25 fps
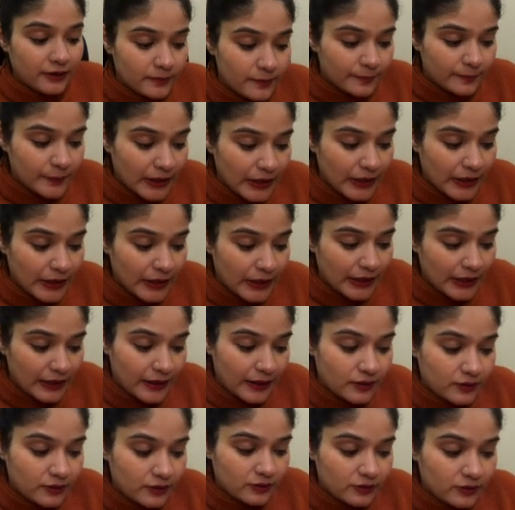AN.
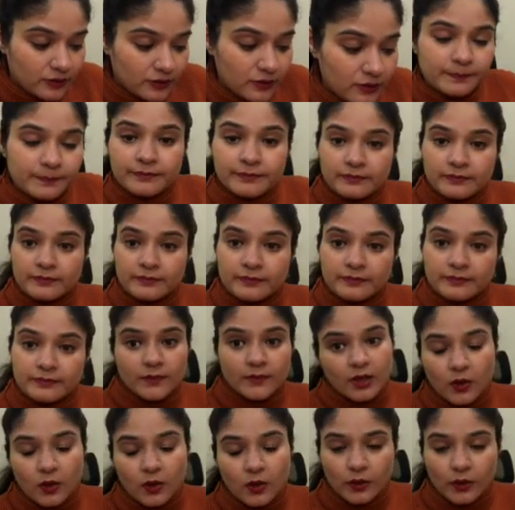
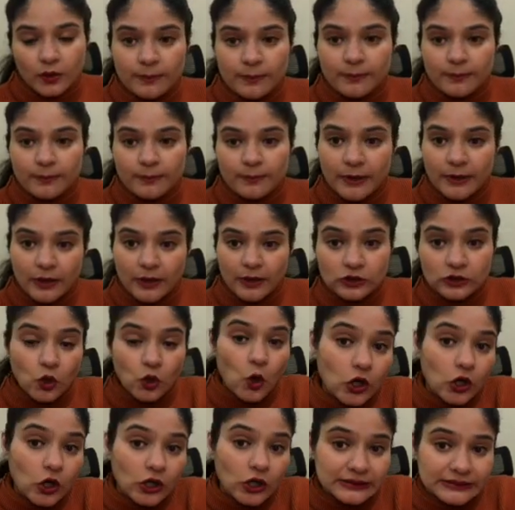Okay, because all
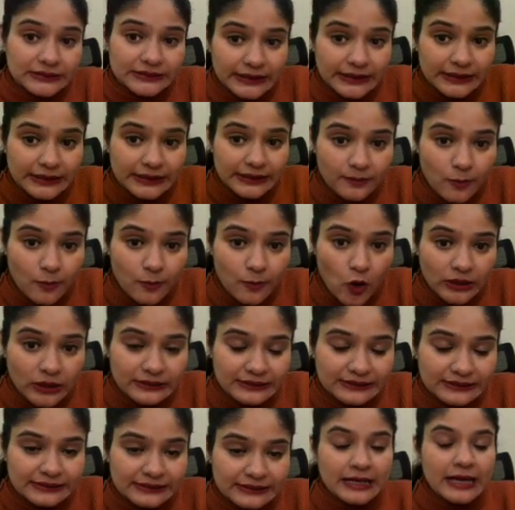are single bonds.
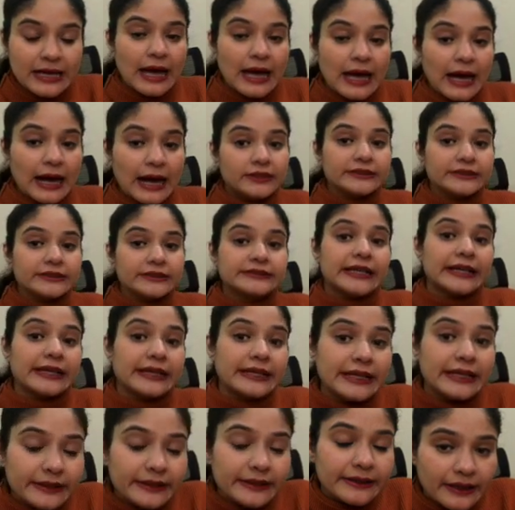At the
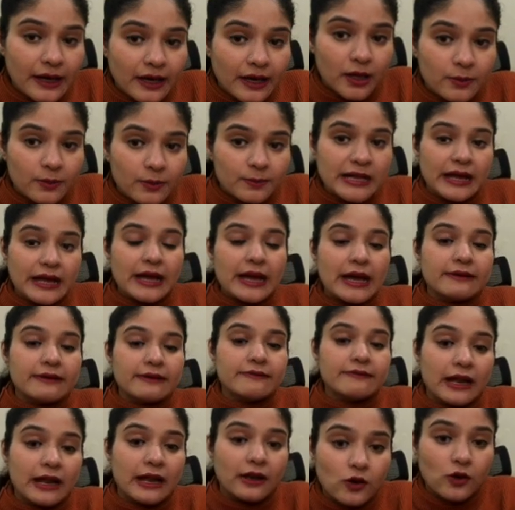second carbon, I have
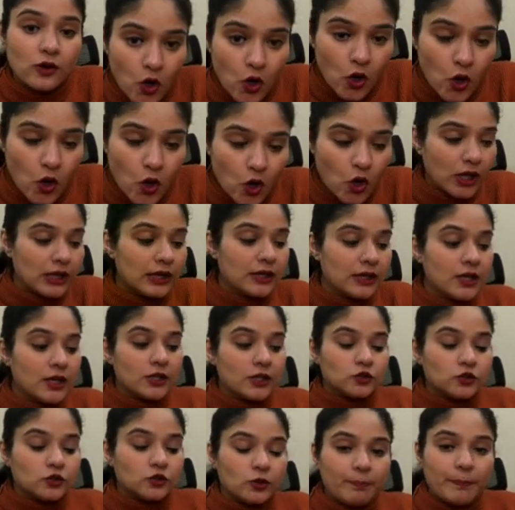alcohol.
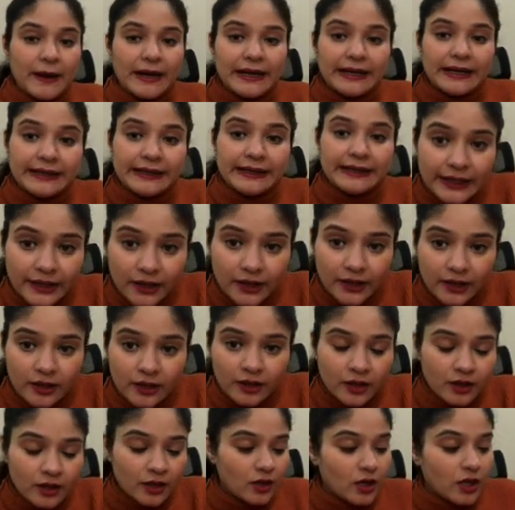So pentan,
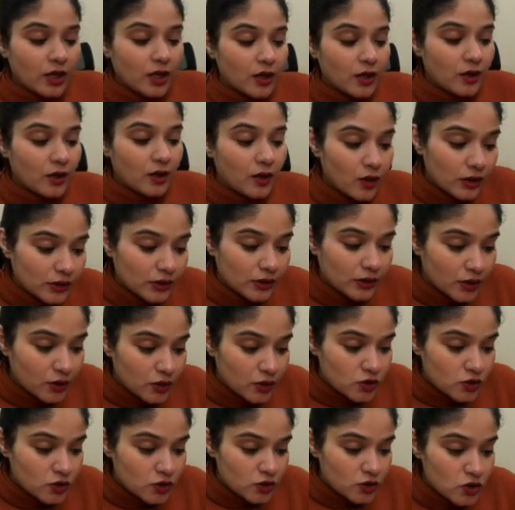
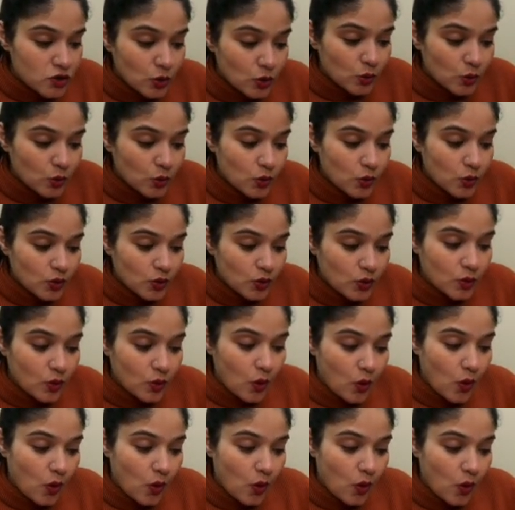2
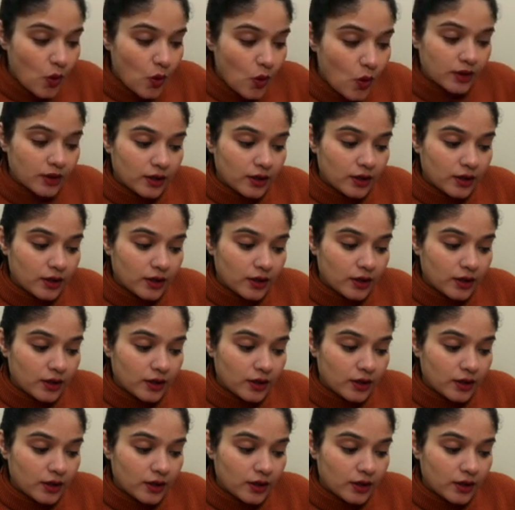all.